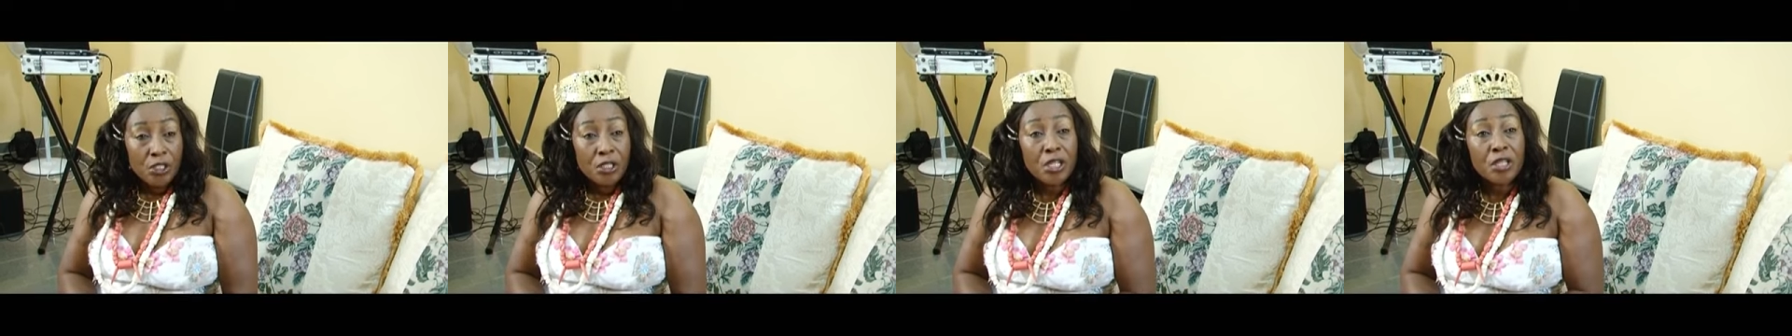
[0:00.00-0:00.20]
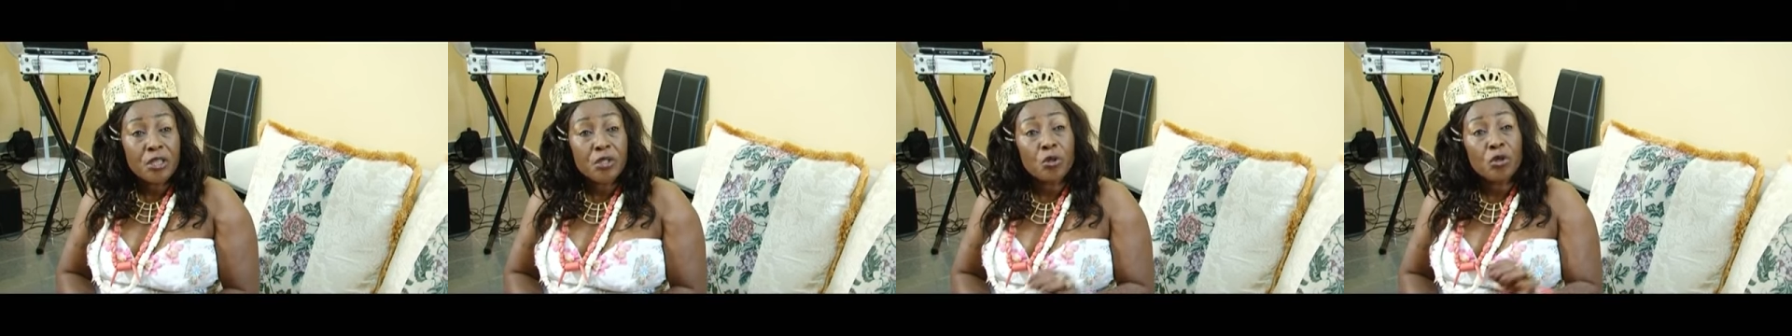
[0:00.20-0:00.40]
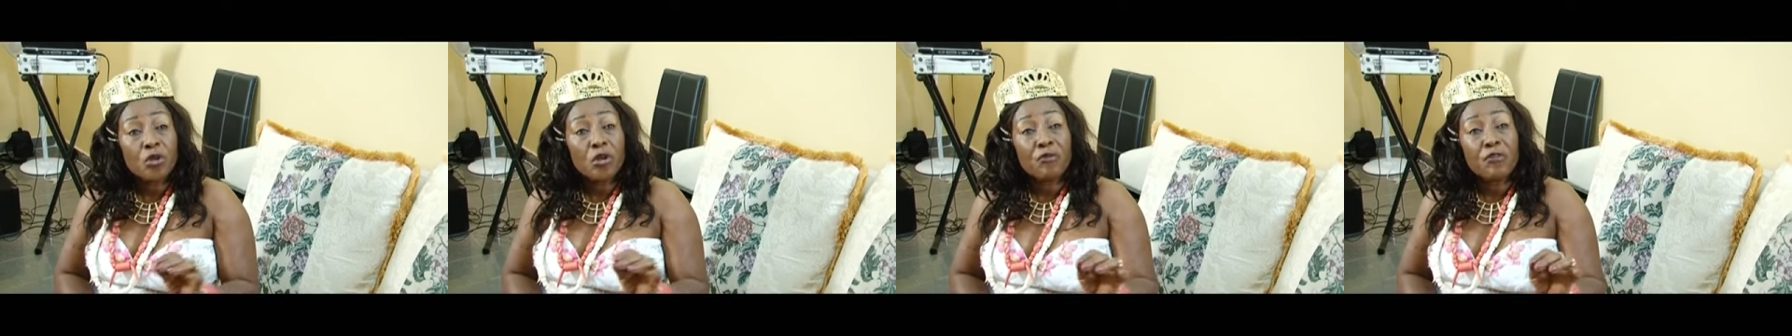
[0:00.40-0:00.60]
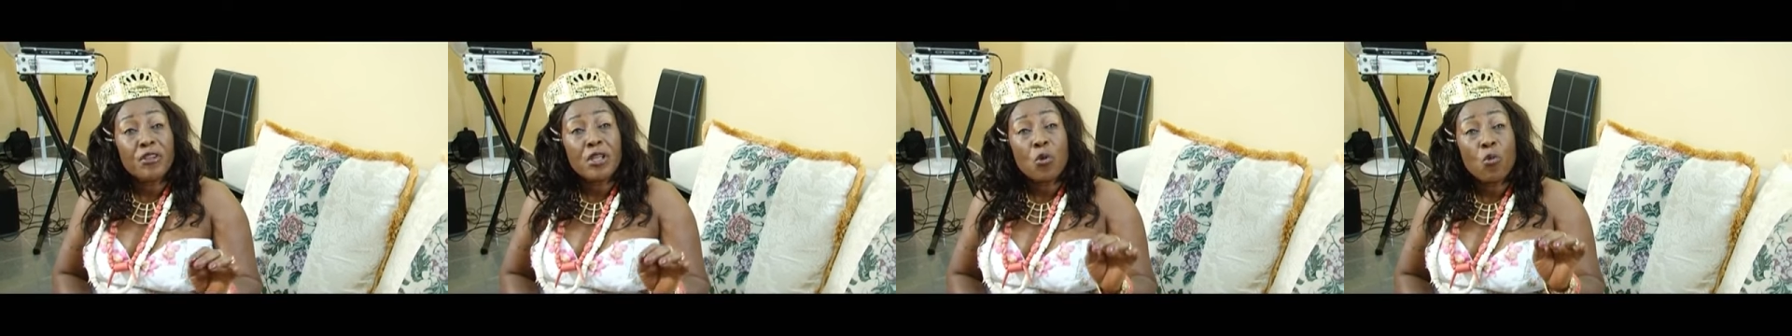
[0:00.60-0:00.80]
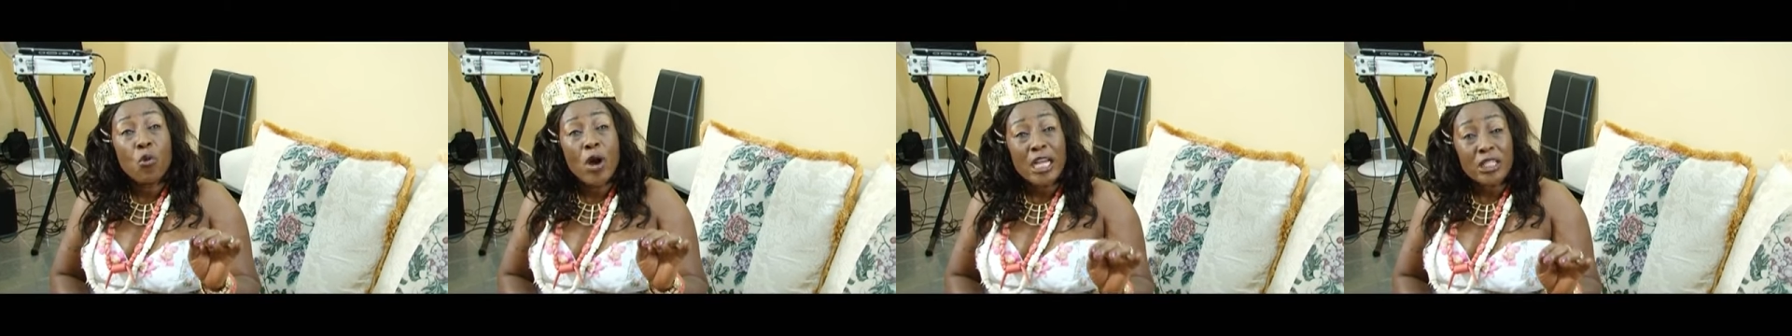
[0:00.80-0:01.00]
the throne of
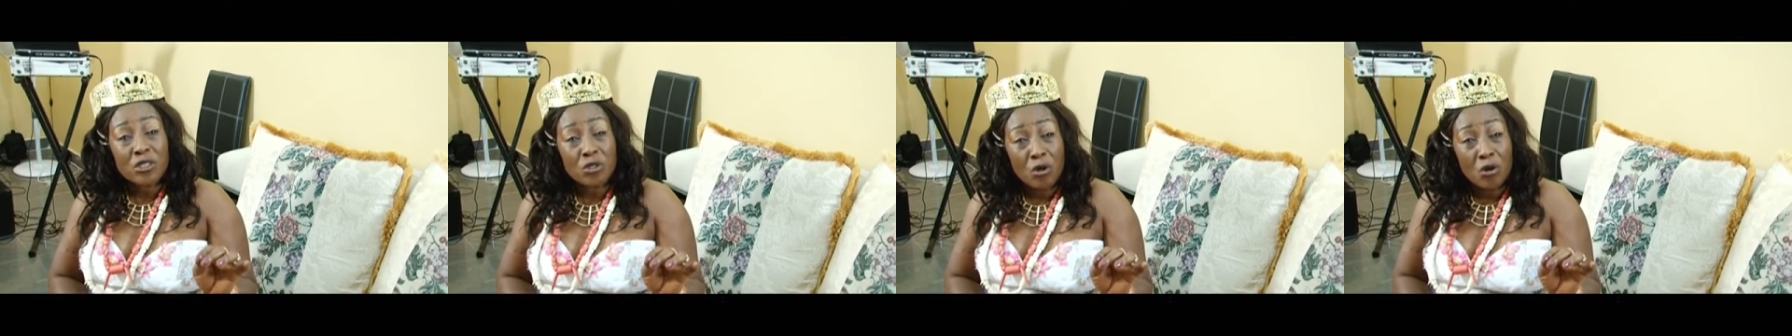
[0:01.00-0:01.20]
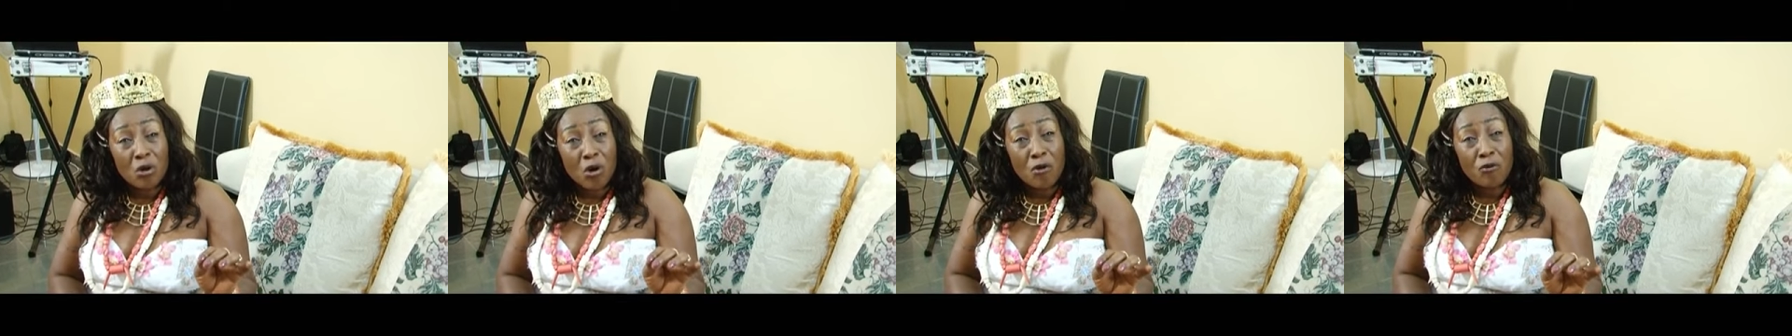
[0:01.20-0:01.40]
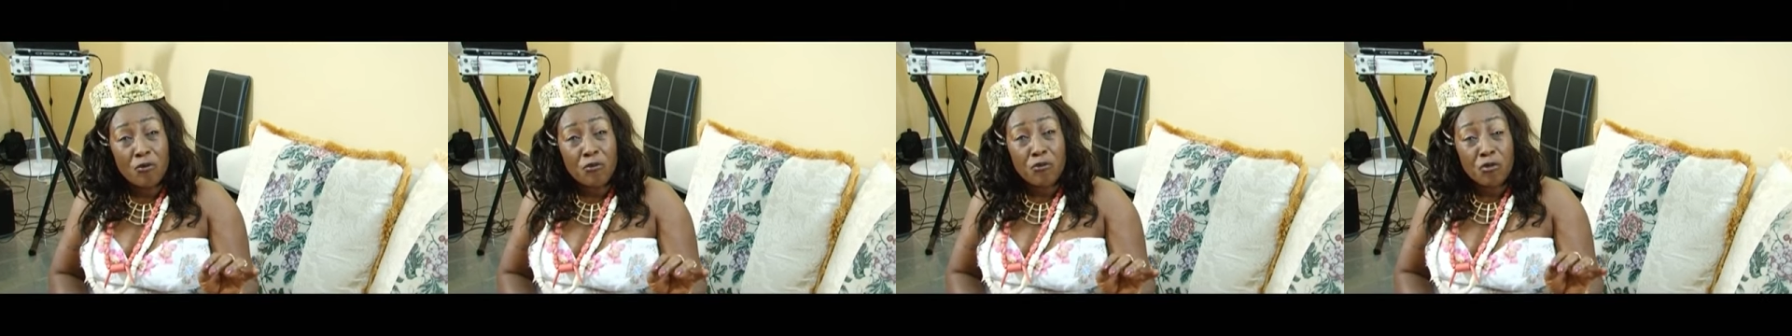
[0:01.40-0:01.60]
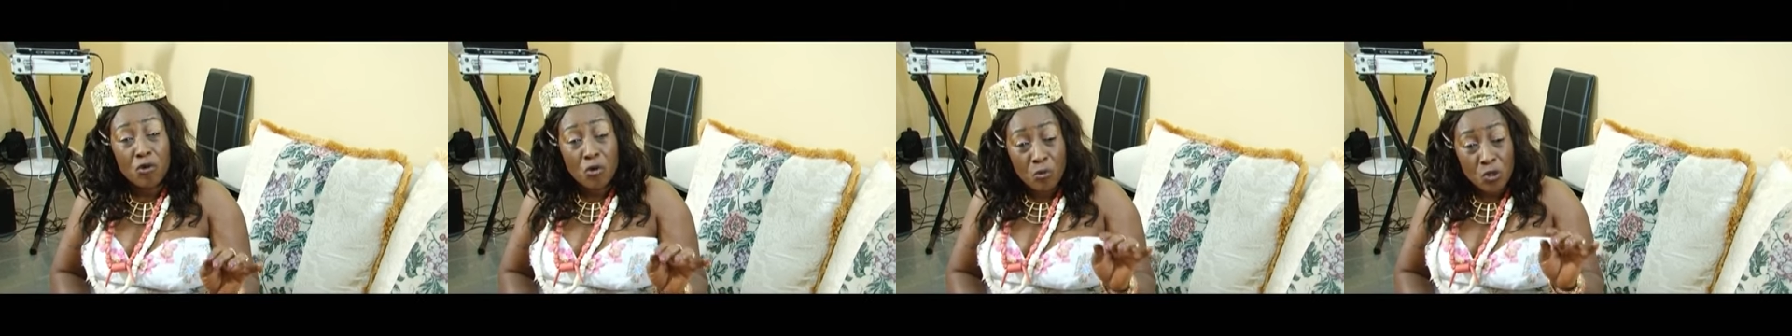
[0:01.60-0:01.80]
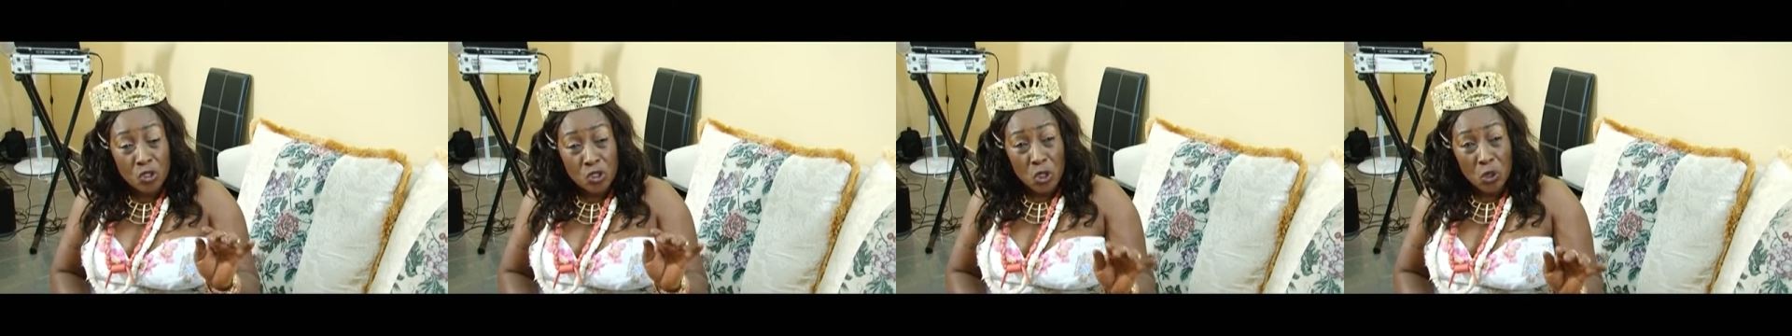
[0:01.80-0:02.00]
Iwato of
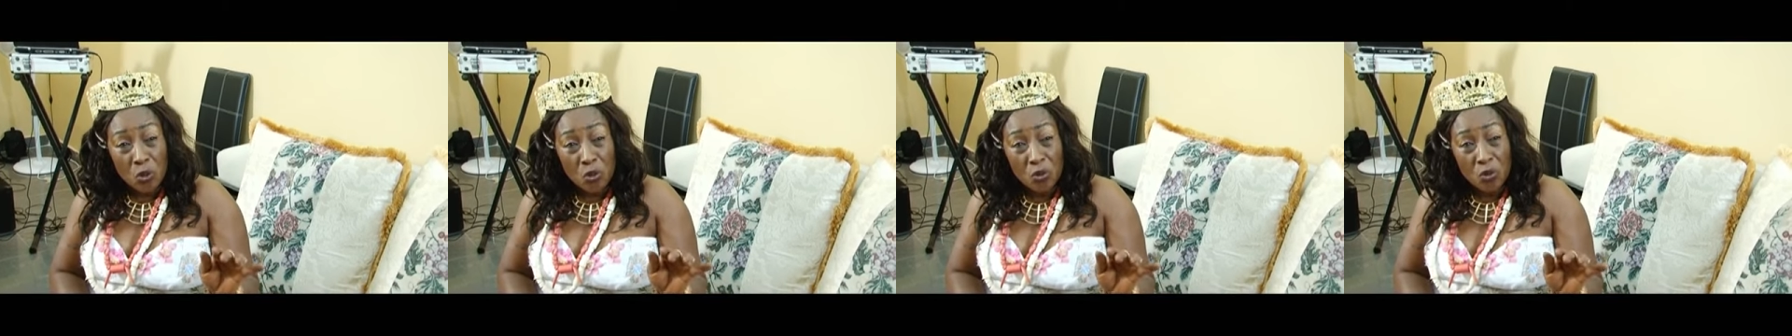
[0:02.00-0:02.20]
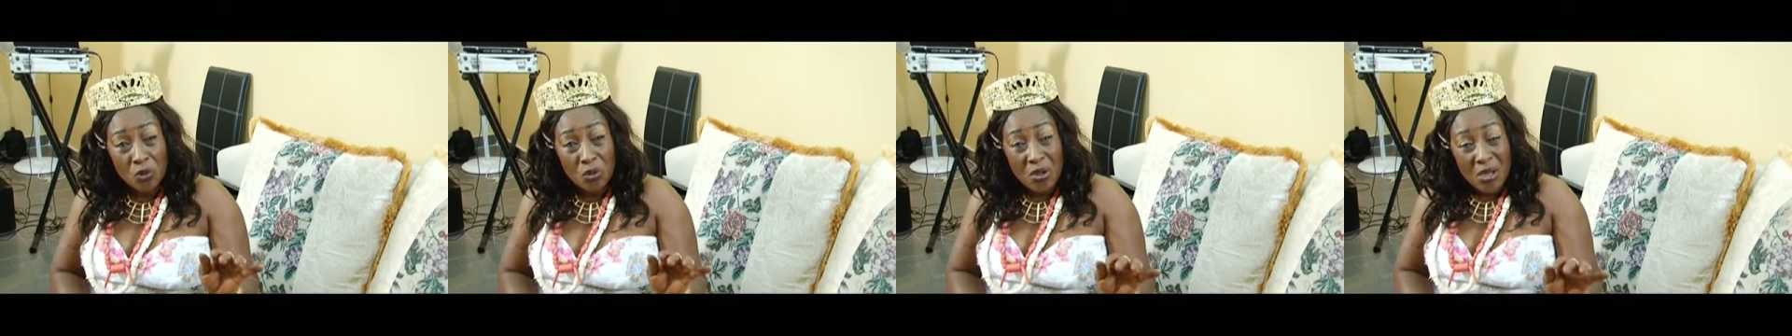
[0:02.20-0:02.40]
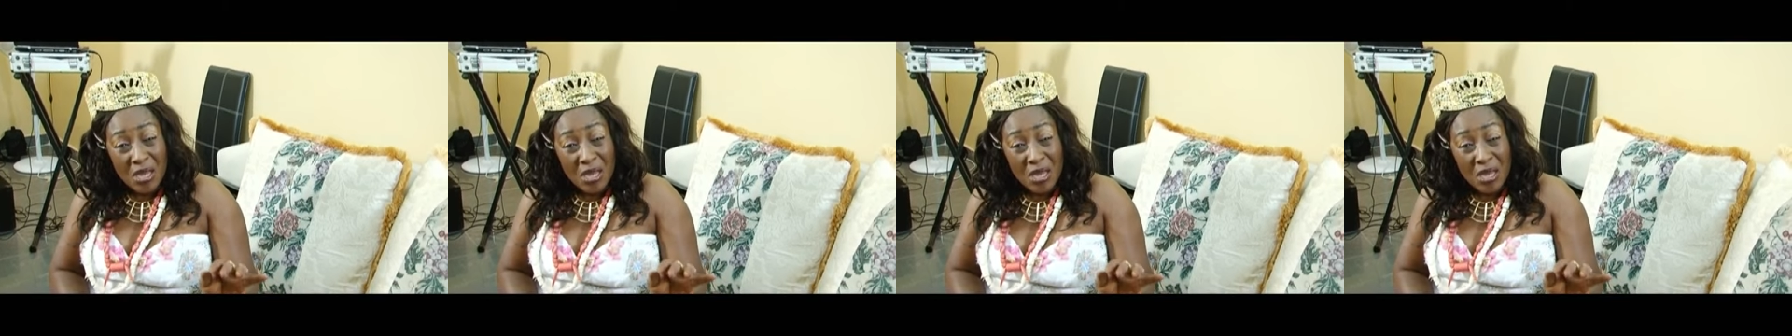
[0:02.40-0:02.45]
Omonjoku